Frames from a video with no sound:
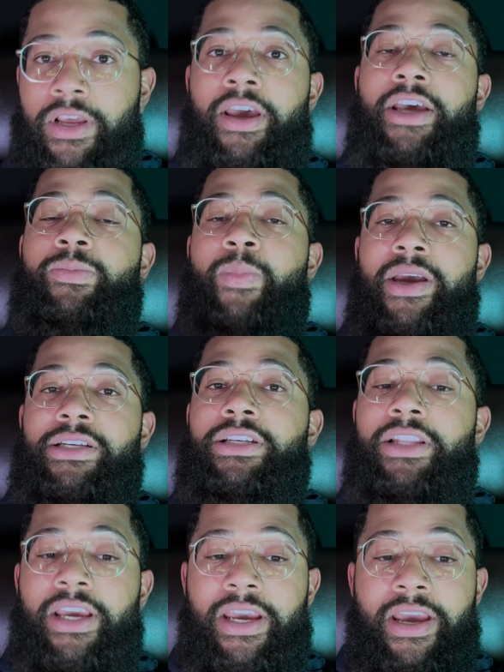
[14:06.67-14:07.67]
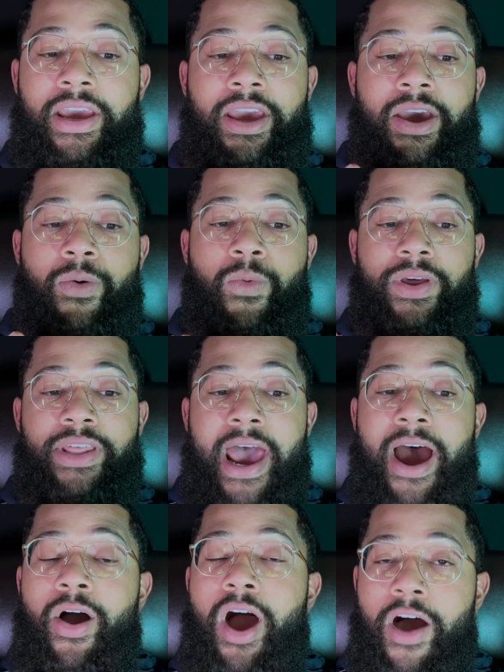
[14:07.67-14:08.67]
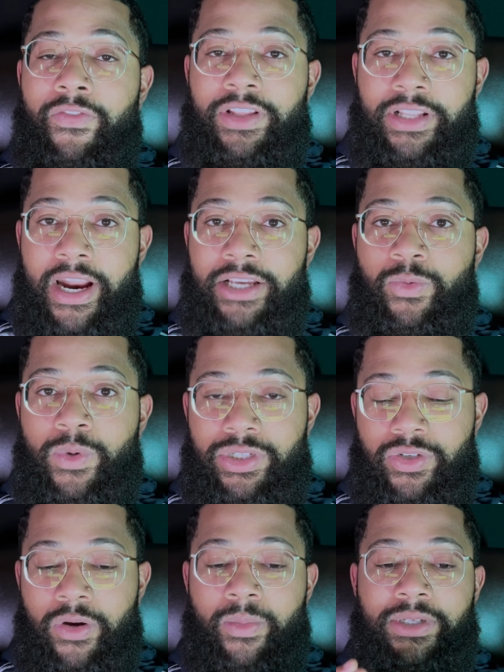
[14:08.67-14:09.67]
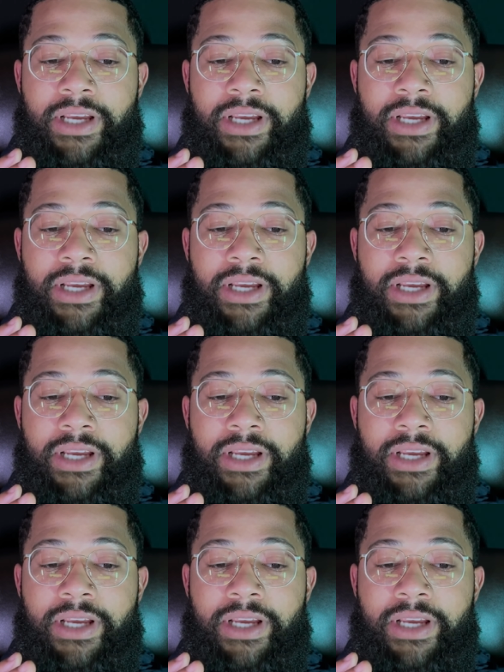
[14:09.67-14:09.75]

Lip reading: especially with how often that I switch trimmers,